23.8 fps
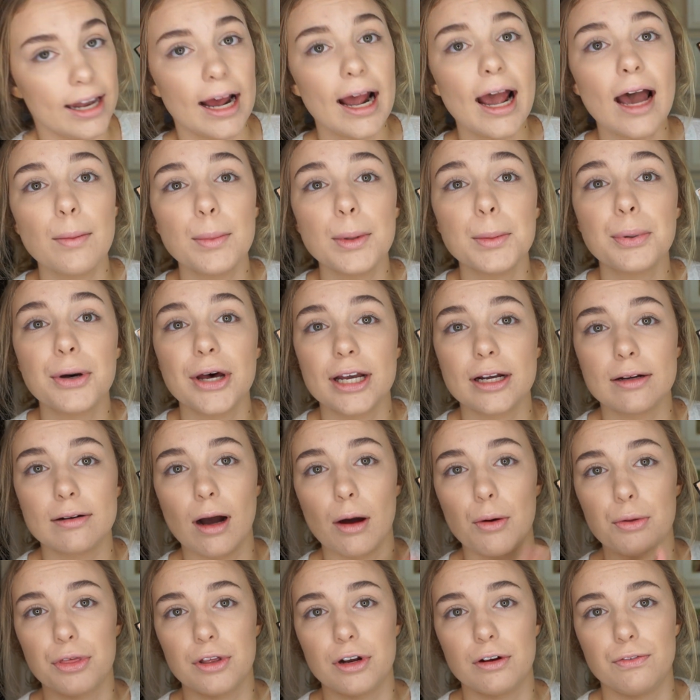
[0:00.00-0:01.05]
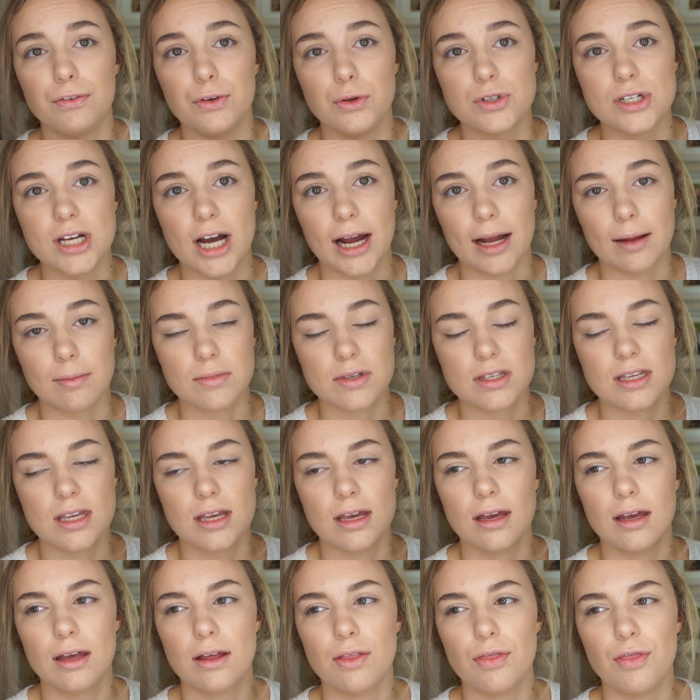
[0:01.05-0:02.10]
And I have been playing around with it a few times.
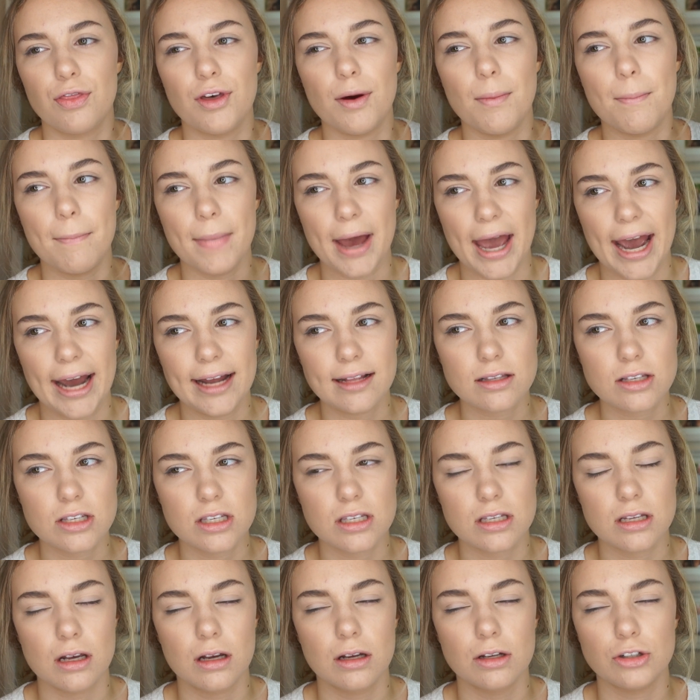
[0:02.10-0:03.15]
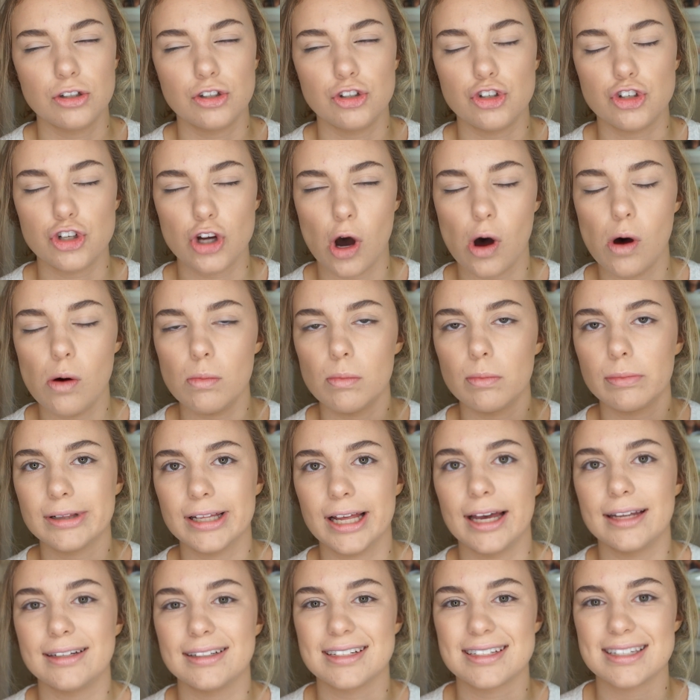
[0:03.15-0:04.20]
The mattes don't
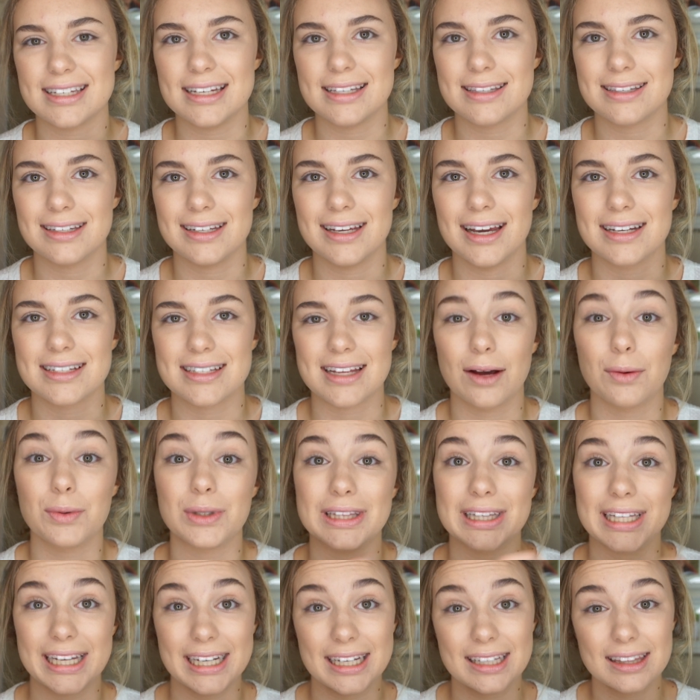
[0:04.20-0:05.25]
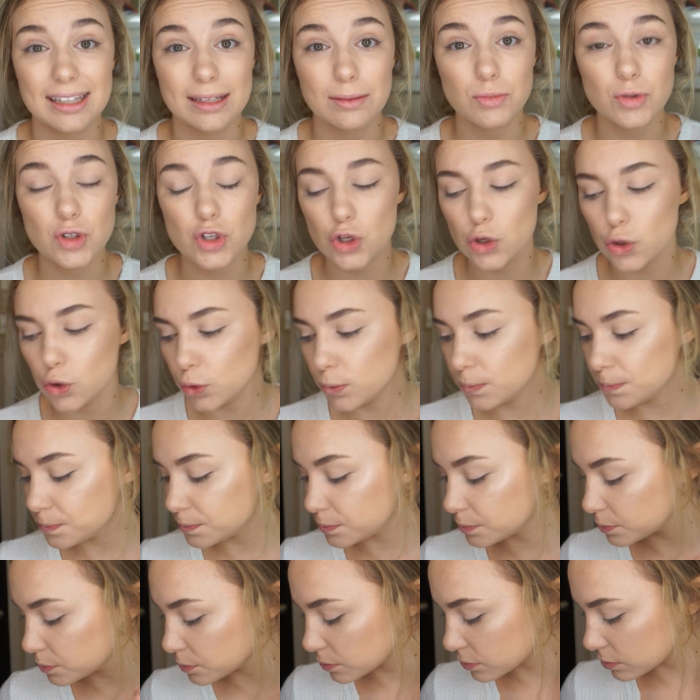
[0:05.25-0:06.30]
blend as easily as I would like them to.
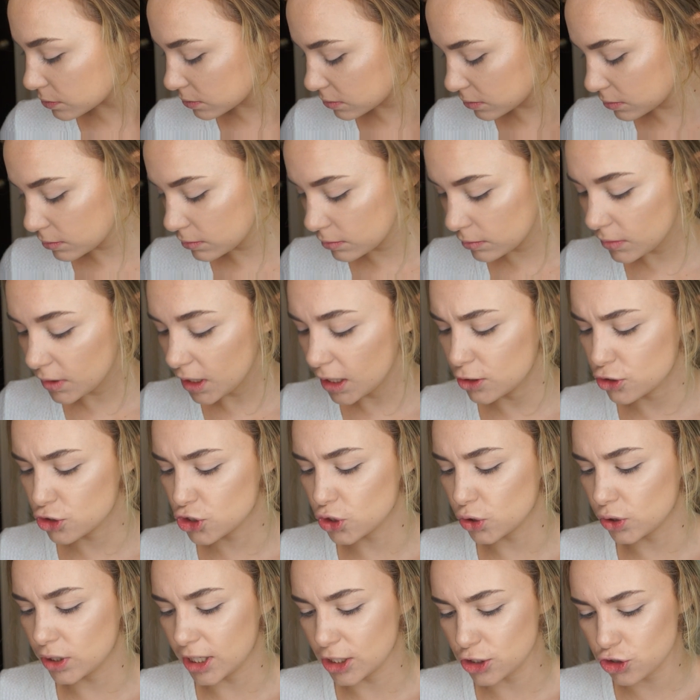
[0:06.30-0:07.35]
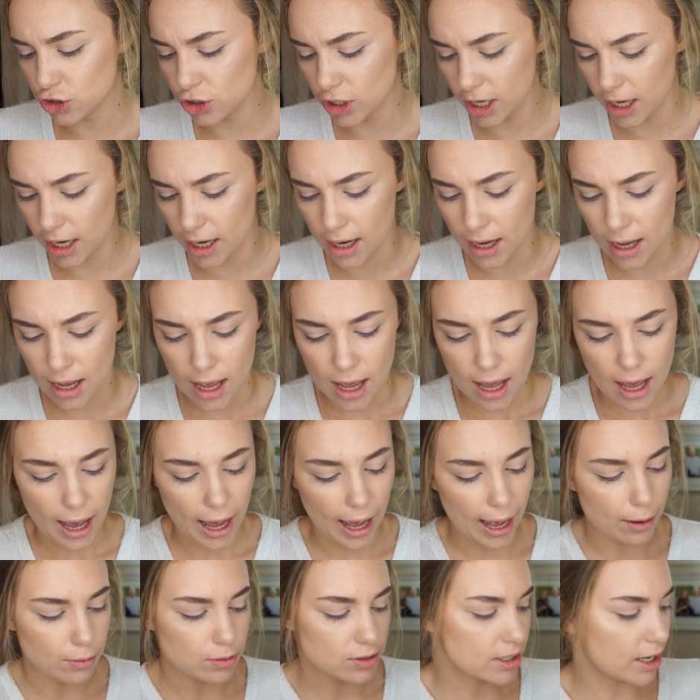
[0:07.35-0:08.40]
And so yesterday,
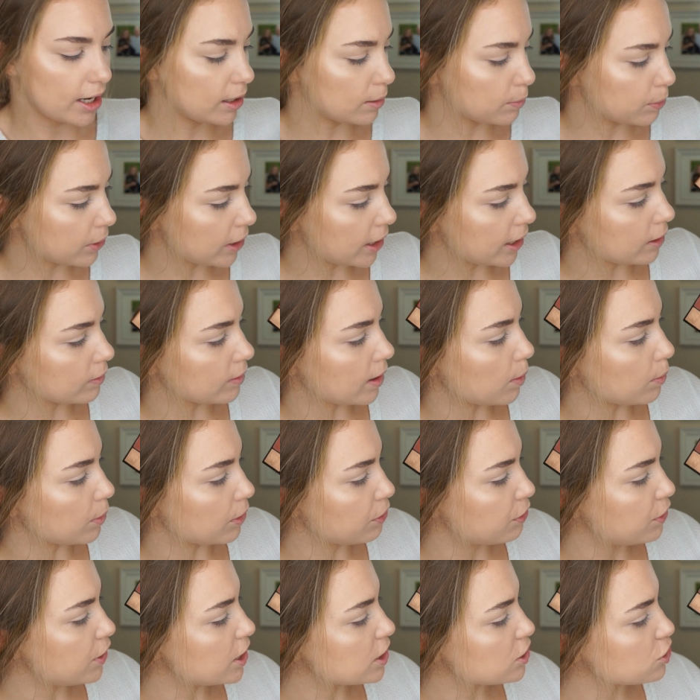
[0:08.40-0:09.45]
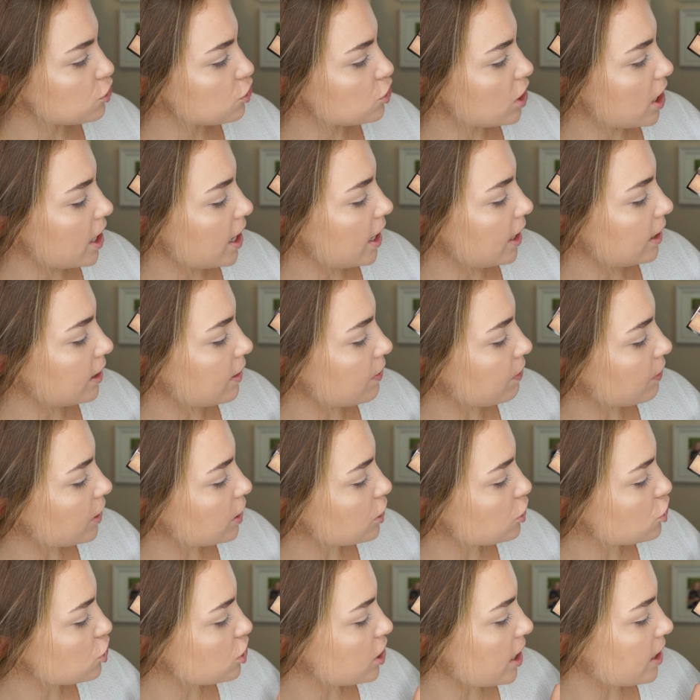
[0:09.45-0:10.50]
I was kind of playing around with this shade and
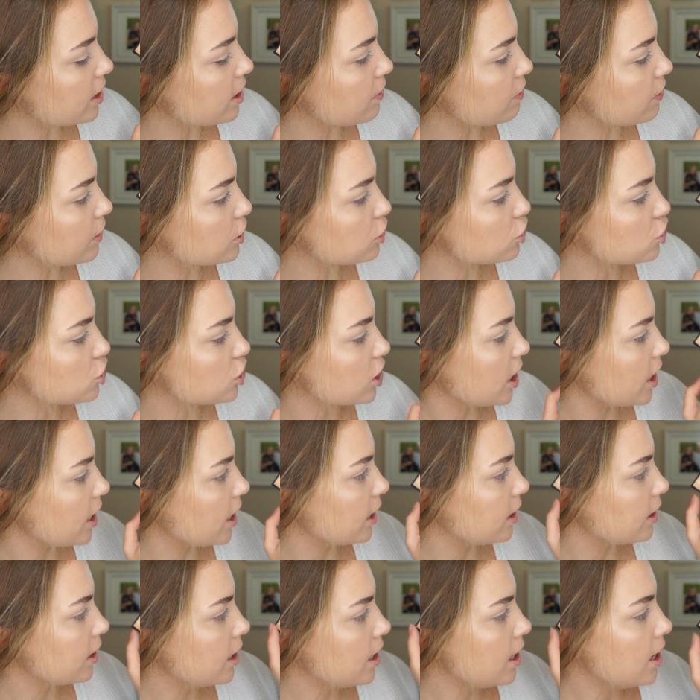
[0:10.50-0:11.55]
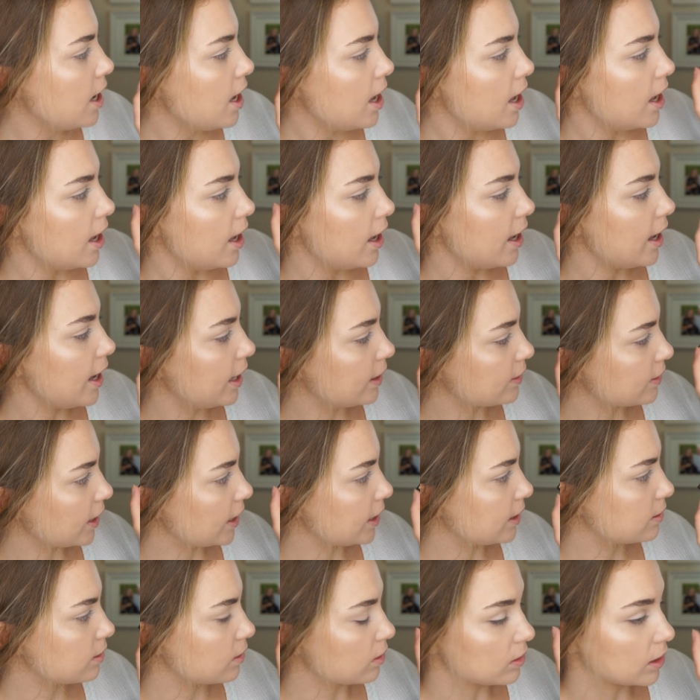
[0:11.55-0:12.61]
this shade and this shade and
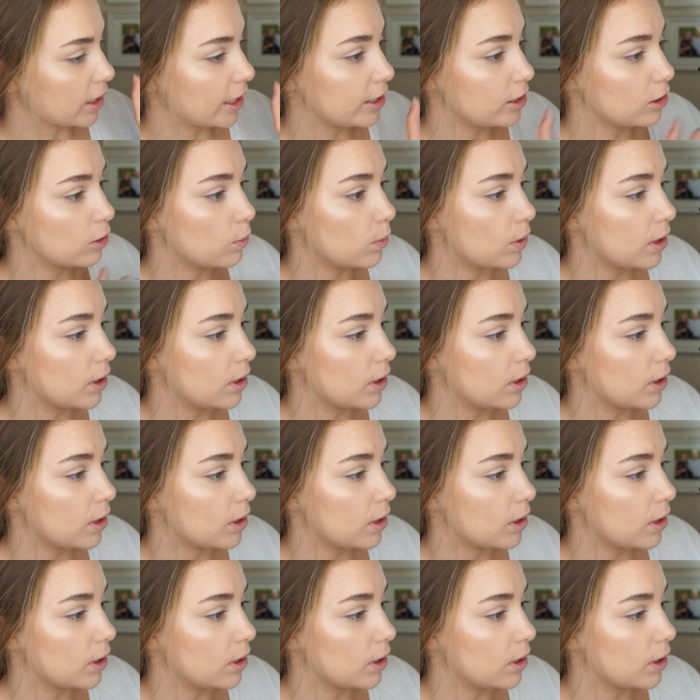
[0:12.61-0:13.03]
like the lighter